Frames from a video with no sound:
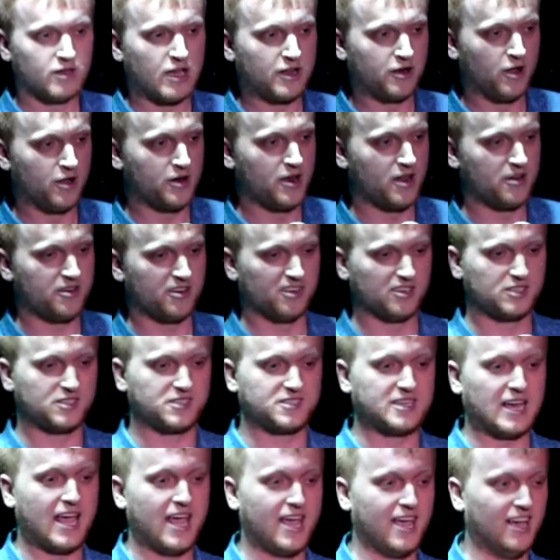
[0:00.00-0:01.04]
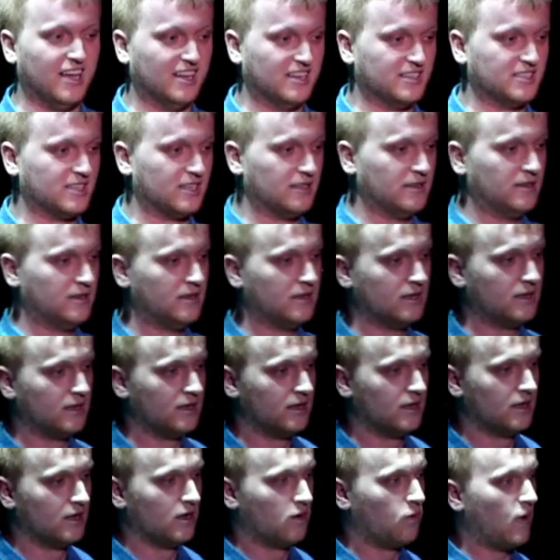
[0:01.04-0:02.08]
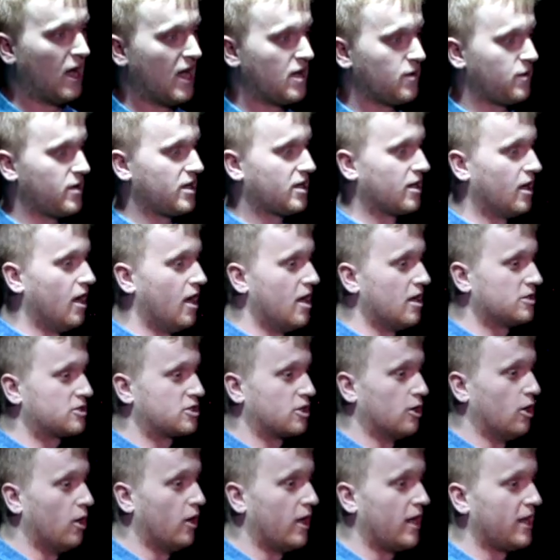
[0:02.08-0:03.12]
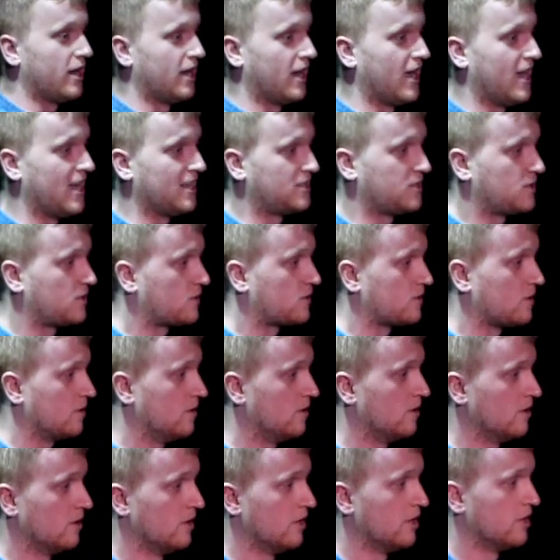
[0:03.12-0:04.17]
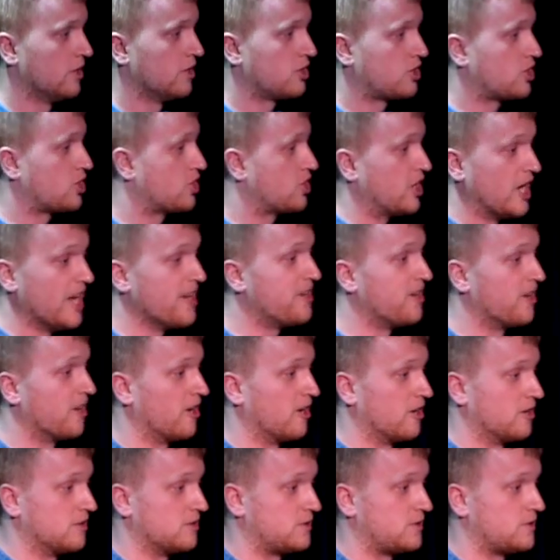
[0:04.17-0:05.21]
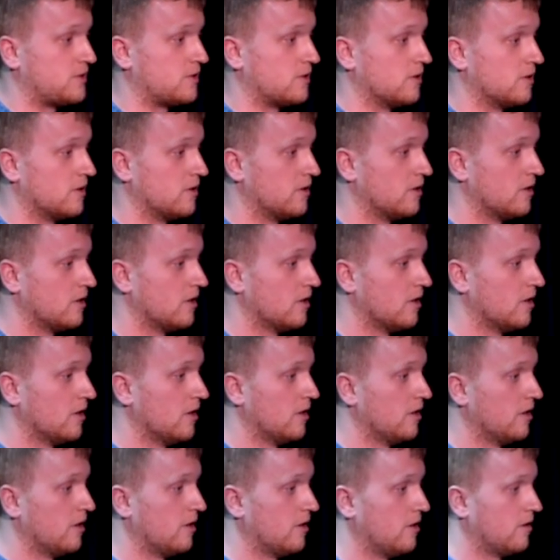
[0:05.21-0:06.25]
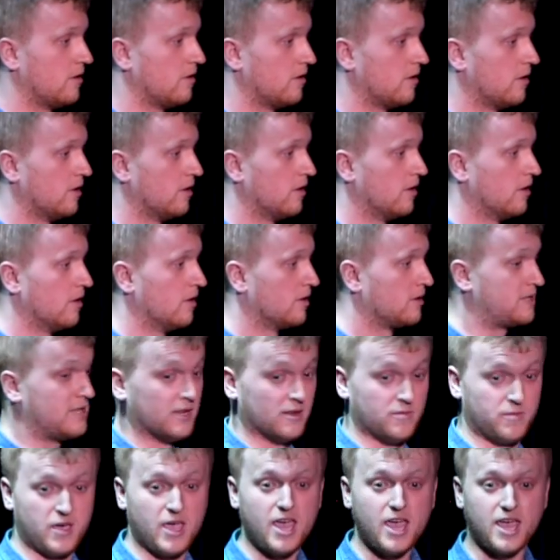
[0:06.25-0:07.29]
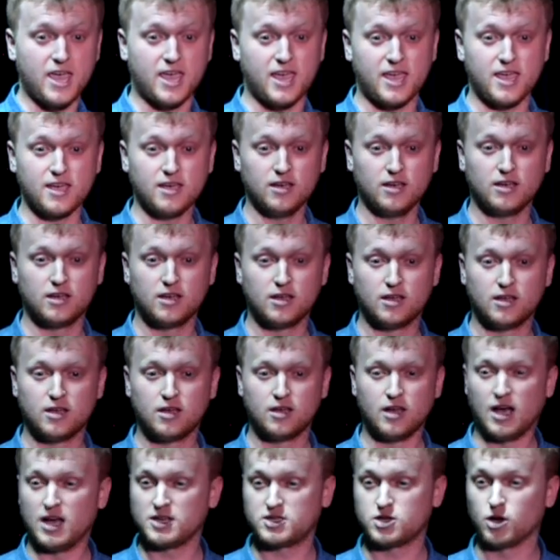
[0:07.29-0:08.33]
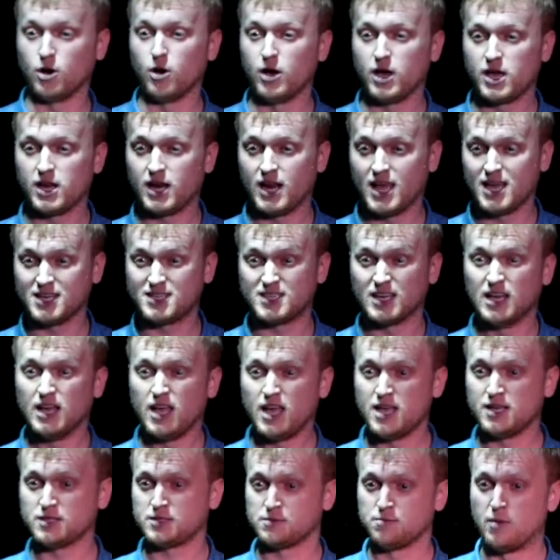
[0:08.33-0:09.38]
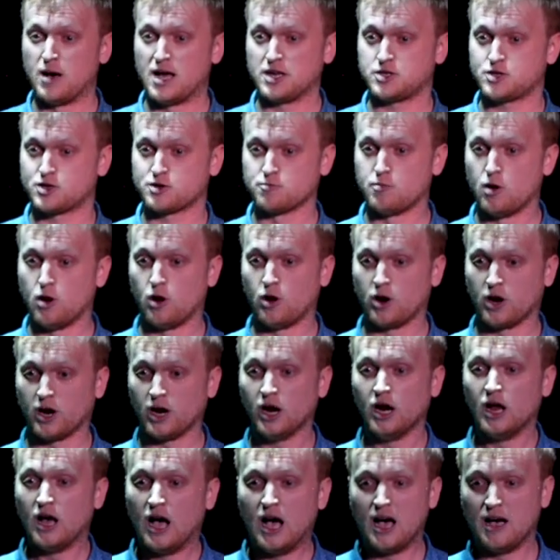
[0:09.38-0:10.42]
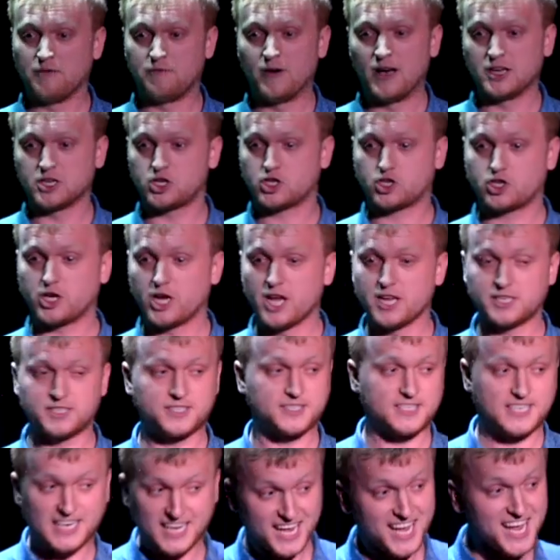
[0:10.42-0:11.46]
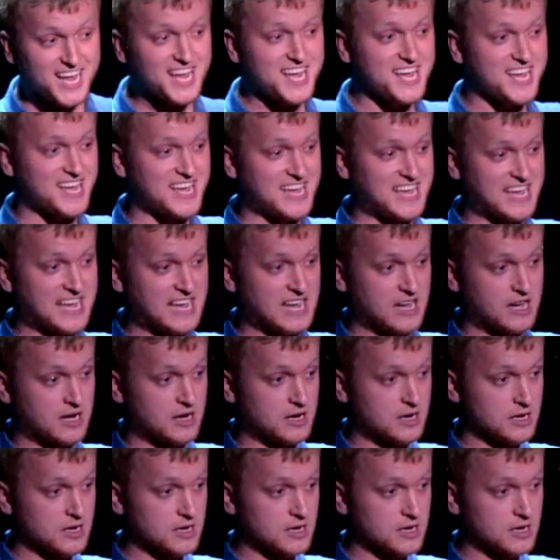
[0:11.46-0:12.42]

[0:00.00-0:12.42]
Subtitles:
I don't understand why we call toilets shitters. To me, a toilet is much more of a shitty,